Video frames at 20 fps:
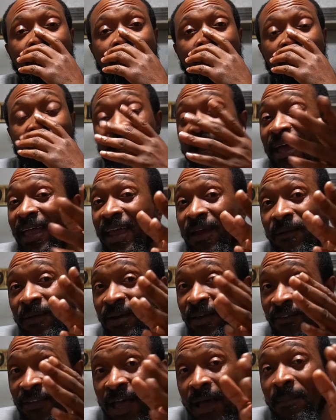Y'all hearing
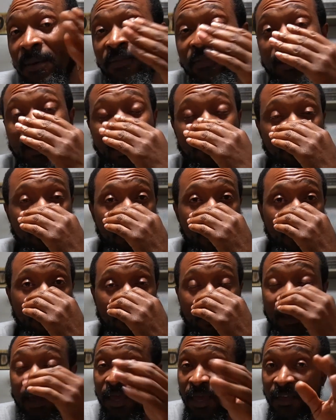this, y'all may think I'm
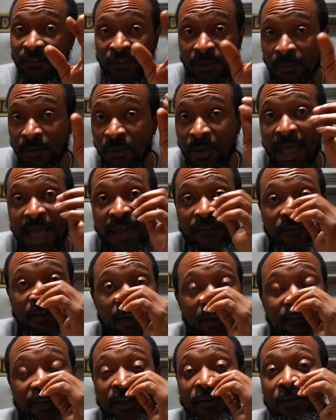crazy. And some of you
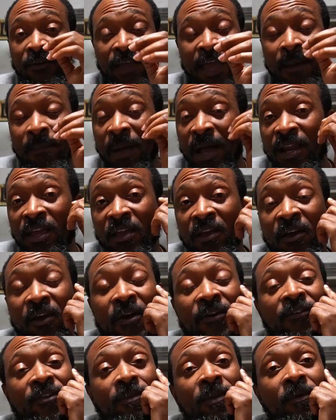Africans, I know y'all probably
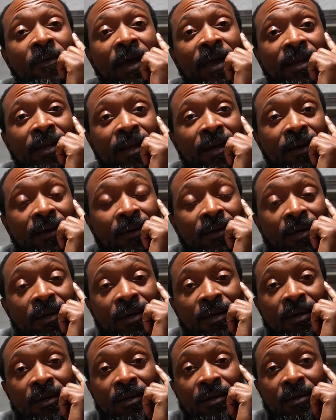cursing me right now.
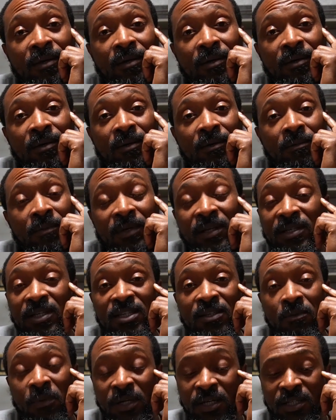What
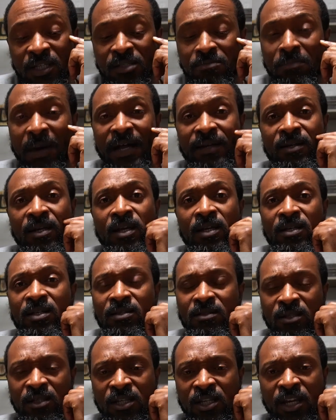is
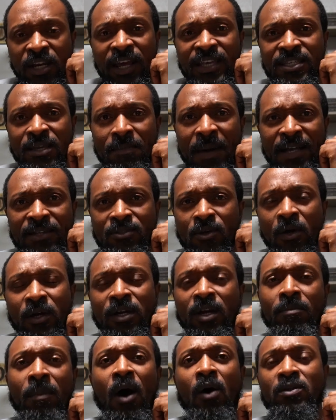this crazy man
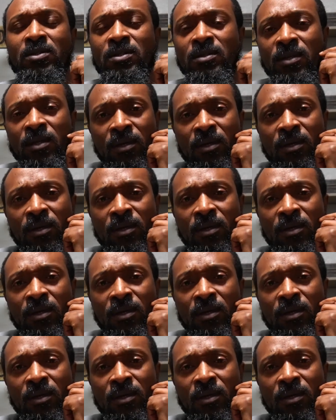talking about?